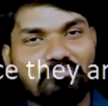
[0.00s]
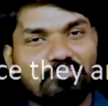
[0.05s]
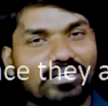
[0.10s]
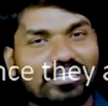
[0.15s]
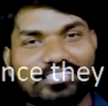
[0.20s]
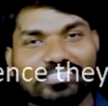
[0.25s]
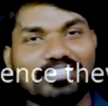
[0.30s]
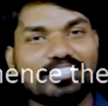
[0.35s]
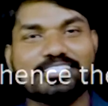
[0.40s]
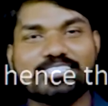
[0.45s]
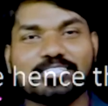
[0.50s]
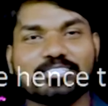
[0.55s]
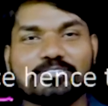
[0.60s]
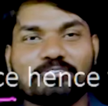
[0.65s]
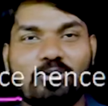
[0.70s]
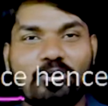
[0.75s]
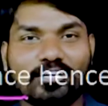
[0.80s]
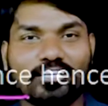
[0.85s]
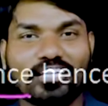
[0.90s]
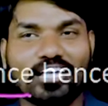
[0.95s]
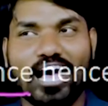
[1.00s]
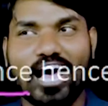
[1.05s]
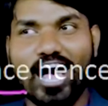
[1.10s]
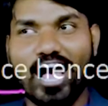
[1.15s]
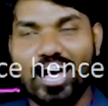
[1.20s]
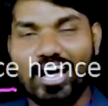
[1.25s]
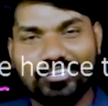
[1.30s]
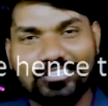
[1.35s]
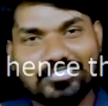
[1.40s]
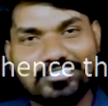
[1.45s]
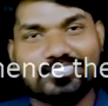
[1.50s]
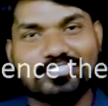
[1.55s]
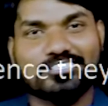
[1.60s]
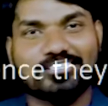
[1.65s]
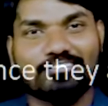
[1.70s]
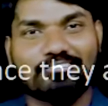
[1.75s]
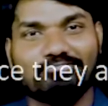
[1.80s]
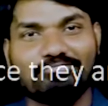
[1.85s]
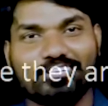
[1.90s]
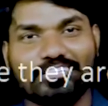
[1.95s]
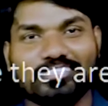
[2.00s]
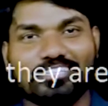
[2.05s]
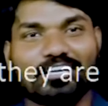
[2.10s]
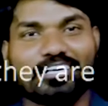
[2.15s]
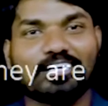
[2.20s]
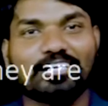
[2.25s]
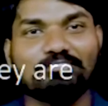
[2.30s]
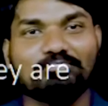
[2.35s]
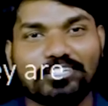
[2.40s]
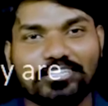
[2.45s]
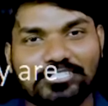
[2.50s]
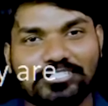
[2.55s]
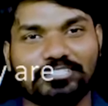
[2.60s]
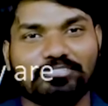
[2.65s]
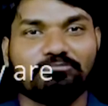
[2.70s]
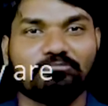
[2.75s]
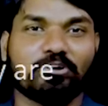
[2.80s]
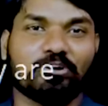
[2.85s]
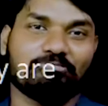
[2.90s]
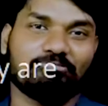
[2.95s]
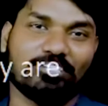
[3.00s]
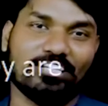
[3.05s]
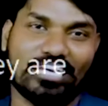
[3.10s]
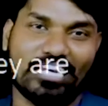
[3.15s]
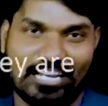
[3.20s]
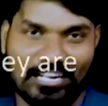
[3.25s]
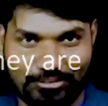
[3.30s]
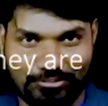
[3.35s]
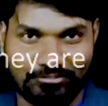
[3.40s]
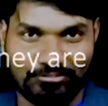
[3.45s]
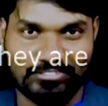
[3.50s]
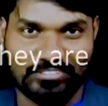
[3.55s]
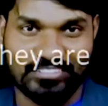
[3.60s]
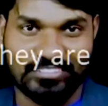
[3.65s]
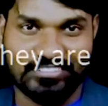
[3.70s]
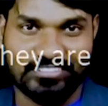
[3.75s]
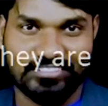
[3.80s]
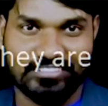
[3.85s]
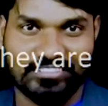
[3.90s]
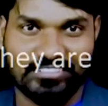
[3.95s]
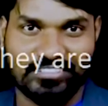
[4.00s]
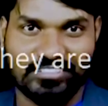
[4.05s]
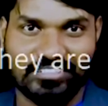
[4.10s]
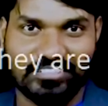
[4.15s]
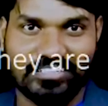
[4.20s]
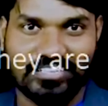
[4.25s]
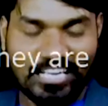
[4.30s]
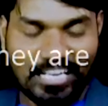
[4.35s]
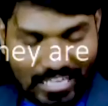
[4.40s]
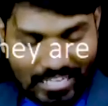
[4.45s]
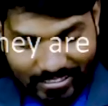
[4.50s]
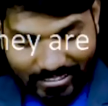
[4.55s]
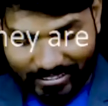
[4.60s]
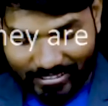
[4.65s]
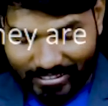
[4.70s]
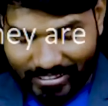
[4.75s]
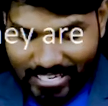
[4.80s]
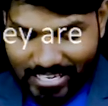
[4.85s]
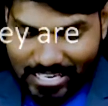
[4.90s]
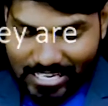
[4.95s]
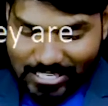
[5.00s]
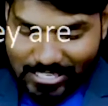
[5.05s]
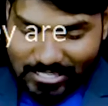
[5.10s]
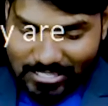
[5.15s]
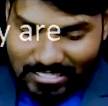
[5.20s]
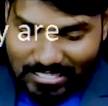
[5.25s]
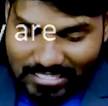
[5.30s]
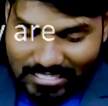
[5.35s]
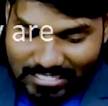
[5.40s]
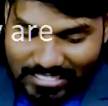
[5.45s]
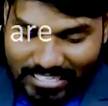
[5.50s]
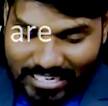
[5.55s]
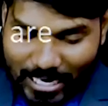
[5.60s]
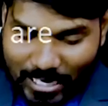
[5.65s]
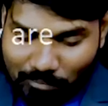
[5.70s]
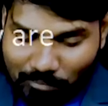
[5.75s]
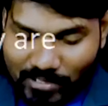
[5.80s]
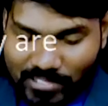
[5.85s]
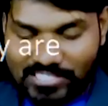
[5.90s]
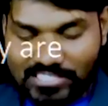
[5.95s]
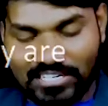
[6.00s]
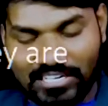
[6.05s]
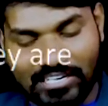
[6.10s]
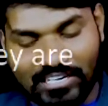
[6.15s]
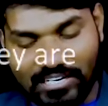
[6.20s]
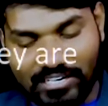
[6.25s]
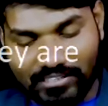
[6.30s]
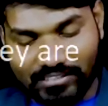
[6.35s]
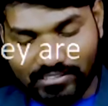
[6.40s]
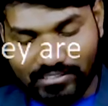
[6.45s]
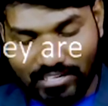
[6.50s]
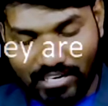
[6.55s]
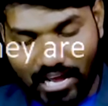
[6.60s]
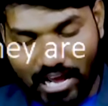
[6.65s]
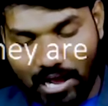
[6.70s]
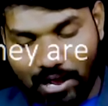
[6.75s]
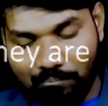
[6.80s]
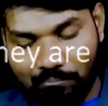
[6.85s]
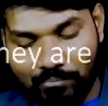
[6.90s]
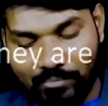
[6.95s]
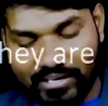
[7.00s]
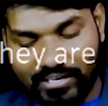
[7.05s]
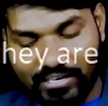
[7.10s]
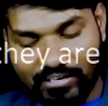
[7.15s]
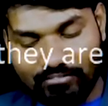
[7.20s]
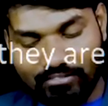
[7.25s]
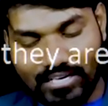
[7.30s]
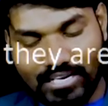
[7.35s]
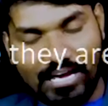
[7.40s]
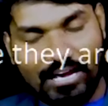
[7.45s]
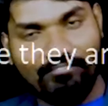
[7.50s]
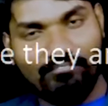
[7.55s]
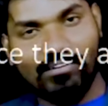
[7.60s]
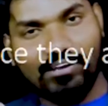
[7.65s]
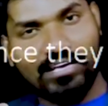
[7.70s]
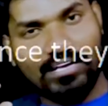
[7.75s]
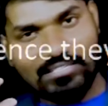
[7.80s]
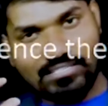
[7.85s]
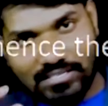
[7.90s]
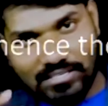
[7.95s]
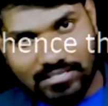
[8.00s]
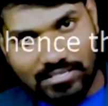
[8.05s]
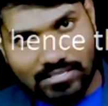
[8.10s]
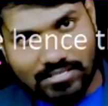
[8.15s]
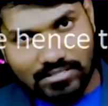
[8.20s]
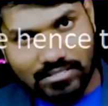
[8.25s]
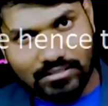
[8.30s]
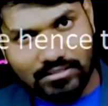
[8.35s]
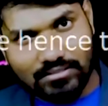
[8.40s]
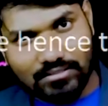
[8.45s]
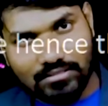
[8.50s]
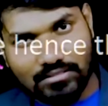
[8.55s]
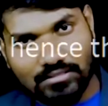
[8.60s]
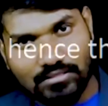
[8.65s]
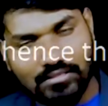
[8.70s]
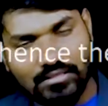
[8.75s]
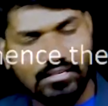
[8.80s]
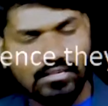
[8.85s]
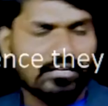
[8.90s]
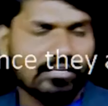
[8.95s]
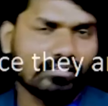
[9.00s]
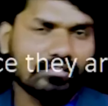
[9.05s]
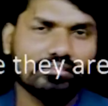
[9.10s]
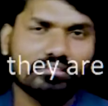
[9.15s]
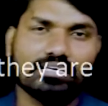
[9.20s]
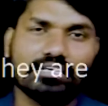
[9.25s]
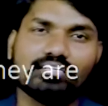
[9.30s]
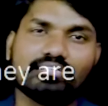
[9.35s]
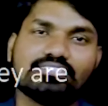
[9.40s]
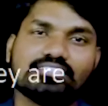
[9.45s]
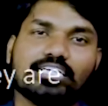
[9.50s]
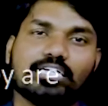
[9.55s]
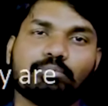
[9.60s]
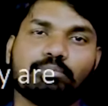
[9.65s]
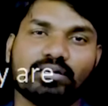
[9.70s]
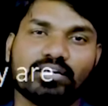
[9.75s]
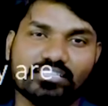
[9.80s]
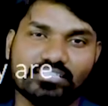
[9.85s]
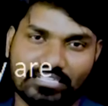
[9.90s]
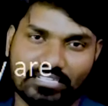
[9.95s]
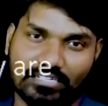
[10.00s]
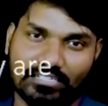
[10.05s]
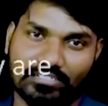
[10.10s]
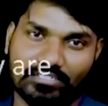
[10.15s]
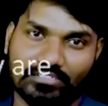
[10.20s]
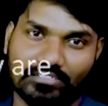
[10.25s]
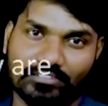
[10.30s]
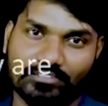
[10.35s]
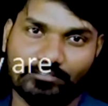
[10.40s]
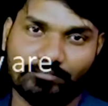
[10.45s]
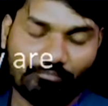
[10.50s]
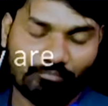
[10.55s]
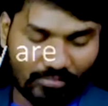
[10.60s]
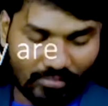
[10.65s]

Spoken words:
But this is not the answer for the question what we have. These statements are correct. Ammeter will have less resistance. That statement is correct.